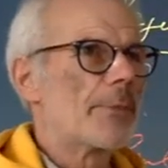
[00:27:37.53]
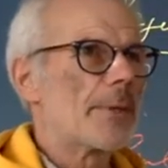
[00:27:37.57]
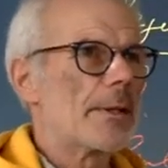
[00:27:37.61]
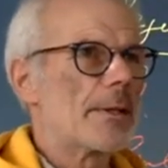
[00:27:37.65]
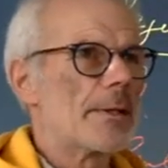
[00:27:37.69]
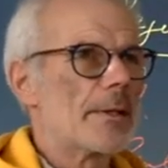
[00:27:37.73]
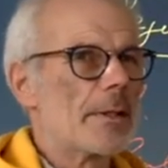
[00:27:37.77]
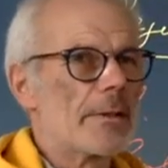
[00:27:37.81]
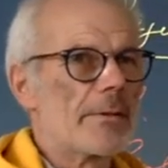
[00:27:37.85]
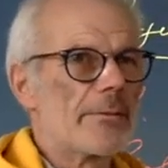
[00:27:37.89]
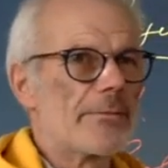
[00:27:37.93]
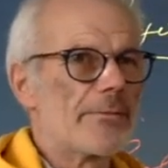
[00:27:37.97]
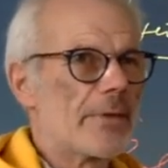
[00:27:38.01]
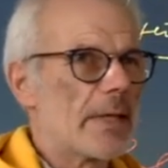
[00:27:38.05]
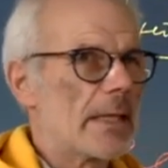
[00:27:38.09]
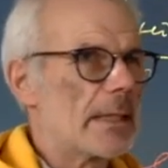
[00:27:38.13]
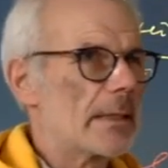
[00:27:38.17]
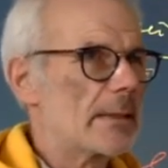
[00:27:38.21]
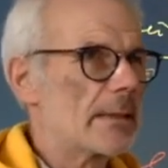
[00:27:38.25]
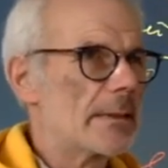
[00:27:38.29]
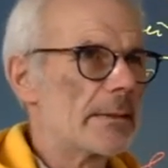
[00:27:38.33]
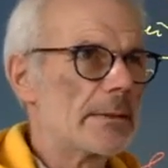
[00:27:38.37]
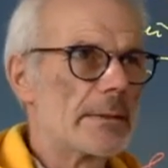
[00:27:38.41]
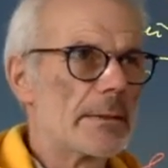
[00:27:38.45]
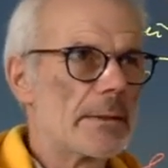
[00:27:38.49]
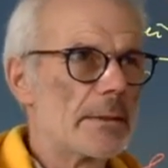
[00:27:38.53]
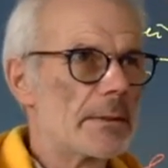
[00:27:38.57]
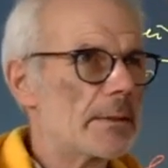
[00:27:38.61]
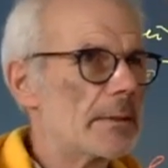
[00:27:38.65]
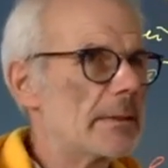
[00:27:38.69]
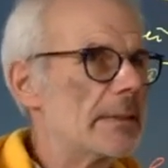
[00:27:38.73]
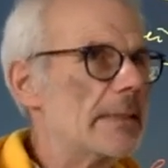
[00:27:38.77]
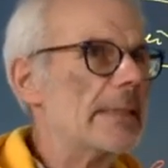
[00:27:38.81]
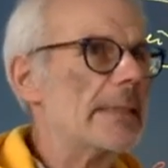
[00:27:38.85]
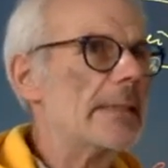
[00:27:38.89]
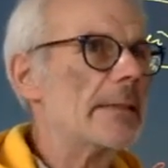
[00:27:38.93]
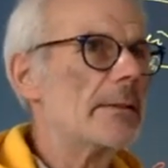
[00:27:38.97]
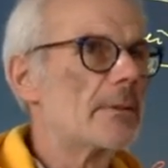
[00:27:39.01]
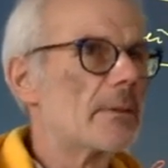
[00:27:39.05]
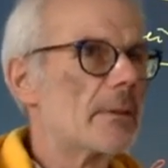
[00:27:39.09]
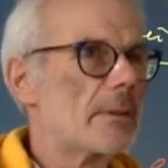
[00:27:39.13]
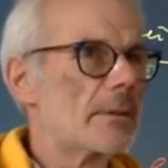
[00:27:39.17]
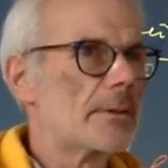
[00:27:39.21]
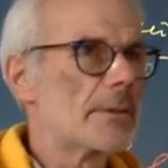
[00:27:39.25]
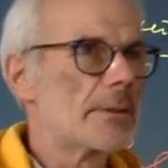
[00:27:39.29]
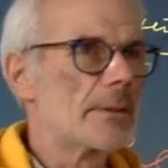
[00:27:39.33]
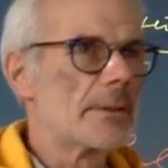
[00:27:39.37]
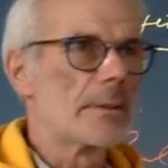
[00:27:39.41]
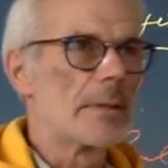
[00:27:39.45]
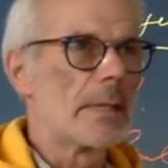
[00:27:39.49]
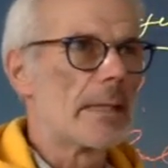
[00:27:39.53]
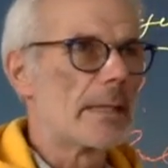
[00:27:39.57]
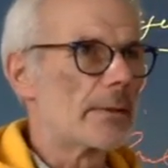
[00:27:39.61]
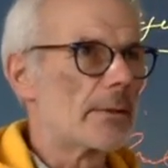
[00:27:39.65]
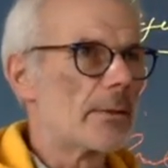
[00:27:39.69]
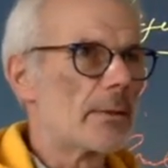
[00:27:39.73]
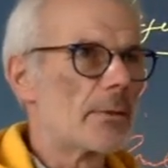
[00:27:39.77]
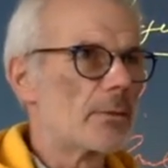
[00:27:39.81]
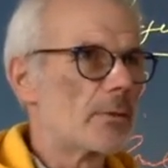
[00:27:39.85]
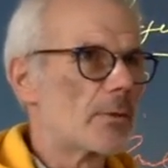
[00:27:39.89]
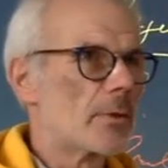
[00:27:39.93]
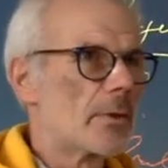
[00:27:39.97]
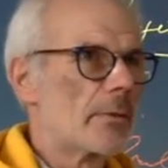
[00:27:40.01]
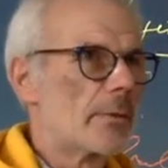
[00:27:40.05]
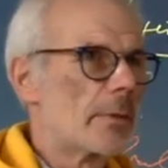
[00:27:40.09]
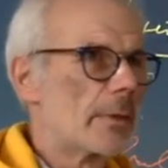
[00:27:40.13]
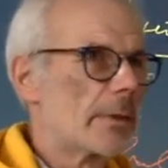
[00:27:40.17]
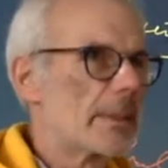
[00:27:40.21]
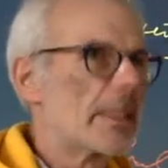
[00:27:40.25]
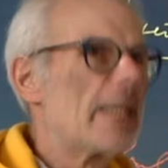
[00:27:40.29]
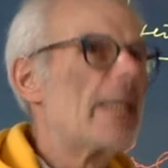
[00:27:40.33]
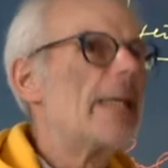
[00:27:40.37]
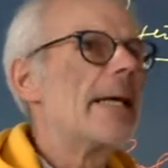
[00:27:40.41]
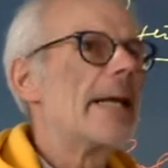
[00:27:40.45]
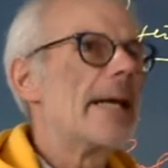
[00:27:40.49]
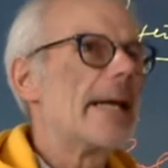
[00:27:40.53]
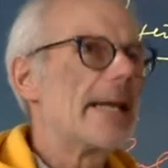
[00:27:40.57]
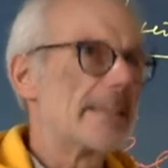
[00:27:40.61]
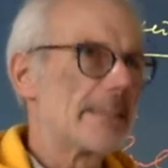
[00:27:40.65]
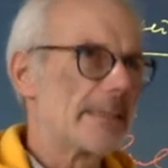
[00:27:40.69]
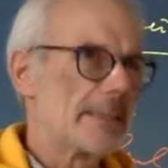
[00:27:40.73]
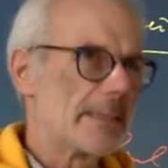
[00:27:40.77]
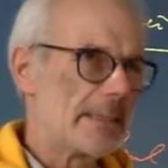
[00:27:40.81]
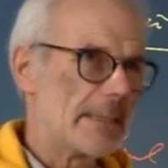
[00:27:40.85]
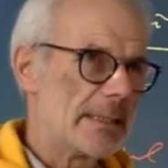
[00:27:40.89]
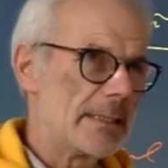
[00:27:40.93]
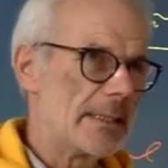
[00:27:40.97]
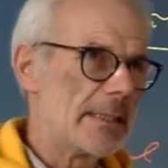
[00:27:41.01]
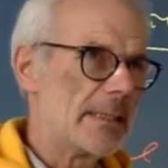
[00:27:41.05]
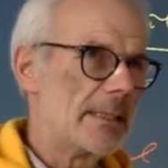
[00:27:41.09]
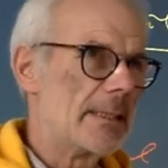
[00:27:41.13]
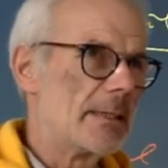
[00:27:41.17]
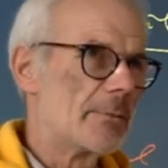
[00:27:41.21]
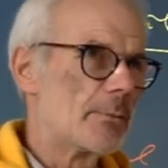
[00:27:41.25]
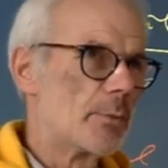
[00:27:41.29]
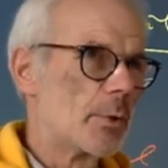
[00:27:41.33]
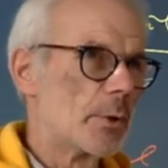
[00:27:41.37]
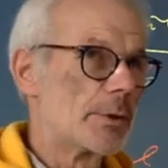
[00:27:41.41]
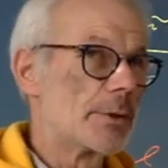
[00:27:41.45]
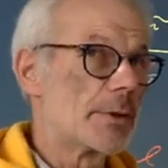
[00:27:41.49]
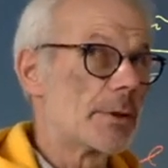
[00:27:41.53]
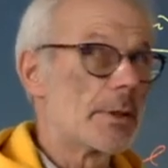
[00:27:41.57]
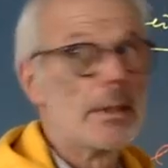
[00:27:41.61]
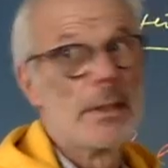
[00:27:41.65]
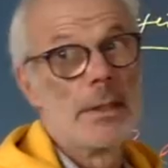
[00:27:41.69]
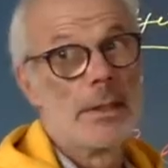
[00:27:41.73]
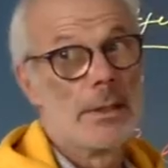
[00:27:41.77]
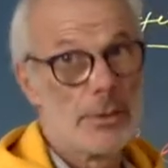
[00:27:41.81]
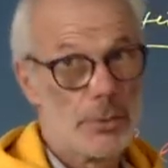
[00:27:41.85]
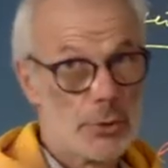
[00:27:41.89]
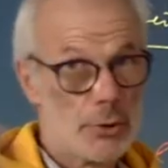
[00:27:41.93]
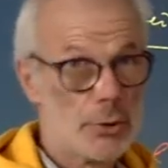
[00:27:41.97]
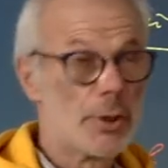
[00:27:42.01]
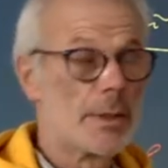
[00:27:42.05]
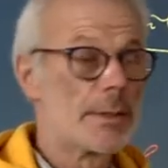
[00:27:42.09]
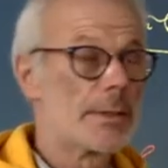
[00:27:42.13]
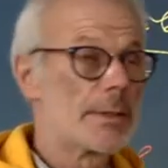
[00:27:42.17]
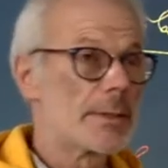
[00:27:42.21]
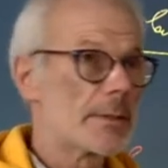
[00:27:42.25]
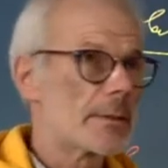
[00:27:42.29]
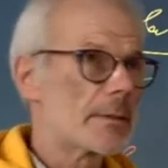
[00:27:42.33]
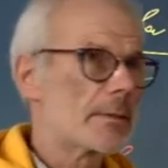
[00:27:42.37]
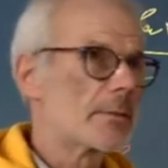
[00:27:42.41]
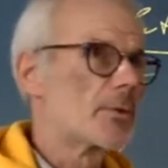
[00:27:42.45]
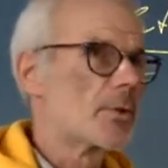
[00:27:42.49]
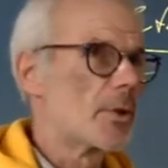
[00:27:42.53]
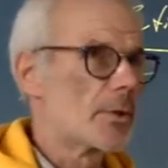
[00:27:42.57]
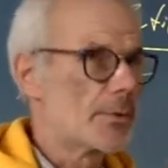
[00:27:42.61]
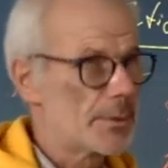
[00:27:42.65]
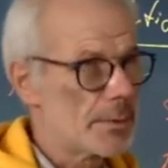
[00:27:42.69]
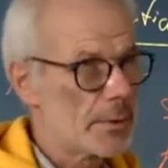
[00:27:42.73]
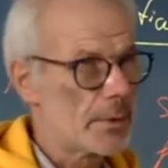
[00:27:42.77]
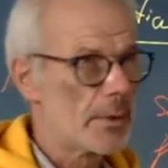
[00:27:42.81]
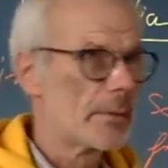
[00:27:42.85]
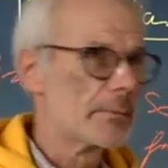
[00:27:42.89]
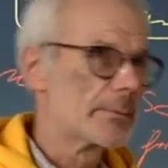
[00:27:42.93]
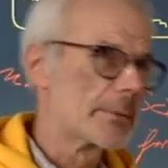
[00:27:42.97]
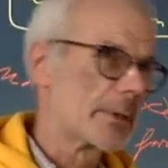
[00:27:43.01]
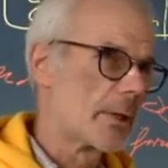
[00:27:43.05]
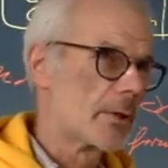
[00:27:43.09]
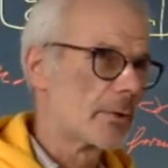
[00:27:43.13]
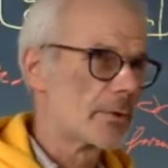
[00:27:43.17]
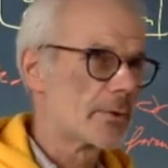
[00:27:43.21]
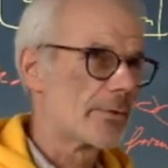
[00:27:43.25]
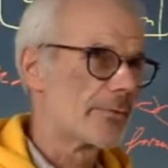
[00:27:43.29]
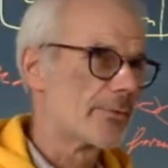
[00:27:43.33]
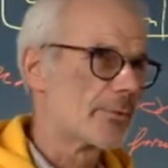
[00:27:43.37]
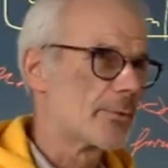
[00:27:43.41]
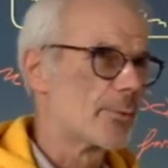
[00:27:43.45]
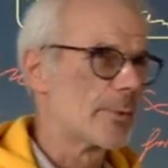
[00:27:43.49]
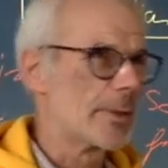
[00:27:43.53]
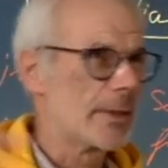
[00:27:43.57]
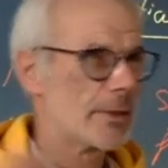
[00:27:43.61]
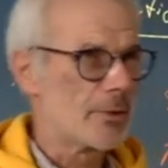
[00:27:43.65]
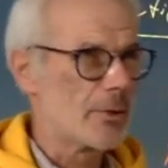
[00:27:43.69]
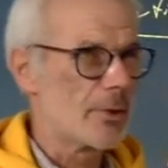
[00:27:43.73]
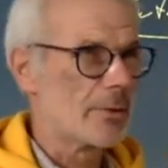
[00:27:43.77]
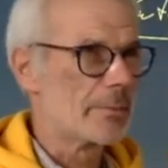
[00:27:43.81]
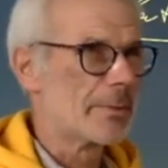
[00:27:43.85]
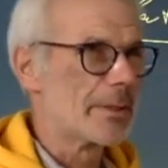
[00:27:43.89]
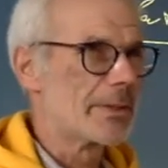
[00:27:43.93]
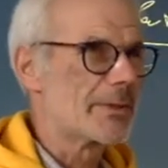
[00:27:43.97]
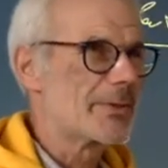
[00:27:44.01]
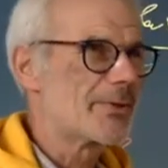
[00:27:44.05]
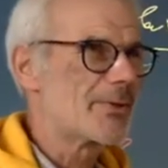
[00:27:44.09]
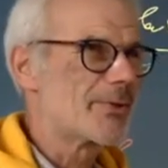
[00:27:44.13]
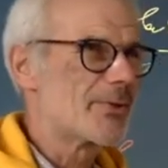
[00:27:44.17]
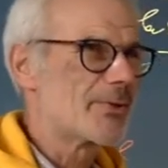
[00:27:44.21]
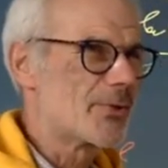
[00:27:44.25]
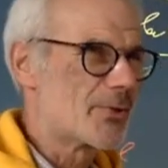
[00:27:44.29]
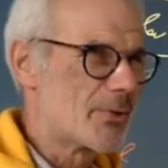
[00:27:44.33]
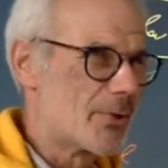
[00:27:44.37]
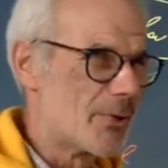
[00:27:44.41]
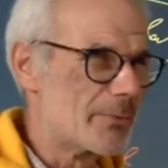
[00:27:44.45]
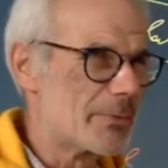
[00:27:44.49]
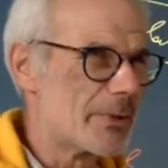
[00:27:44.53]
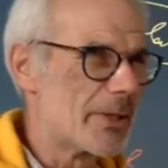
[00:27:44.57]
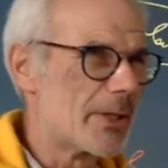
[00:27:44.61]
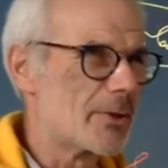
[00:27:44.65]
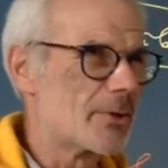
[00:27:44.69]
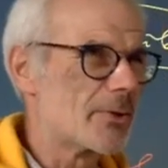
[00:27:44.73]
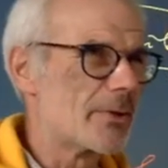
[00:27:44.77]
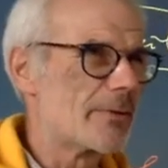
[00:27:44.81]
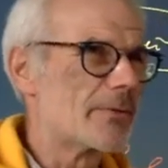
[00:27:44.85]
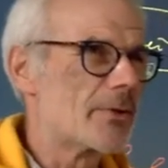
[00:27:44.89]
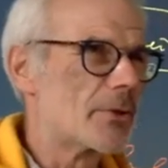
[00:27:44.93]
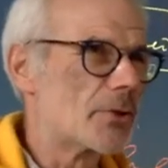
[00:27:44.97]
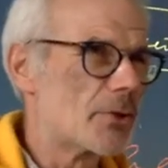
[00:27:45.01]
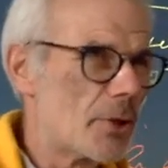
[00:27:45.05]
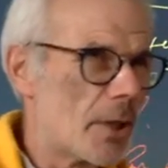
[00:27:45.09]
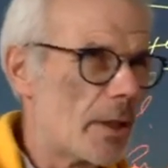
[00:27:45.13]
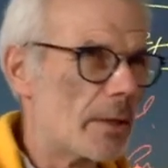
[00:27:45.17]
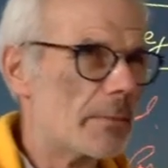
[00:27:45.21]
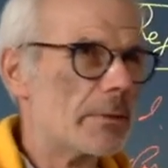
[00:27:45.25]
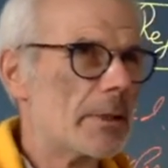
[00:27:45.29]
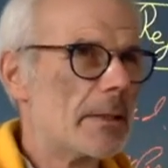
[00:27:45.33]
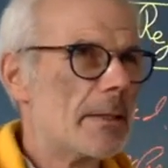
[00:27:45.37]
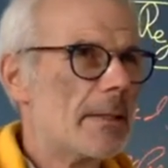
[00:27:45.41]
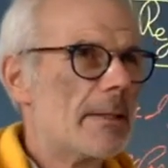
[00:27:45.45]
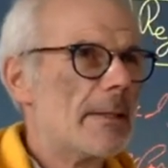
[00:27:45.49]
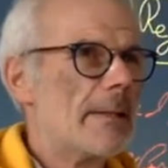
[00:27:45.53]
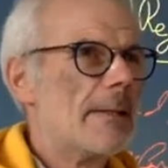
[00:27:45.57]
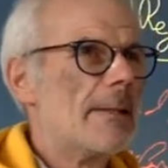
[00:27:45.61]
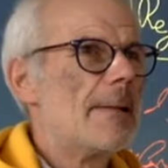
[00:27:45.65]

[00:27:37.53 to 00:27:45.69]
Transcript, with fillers: uh, finally to the dean or to I don't know what, and he would just not throw me out of the window, but throw me out of the job.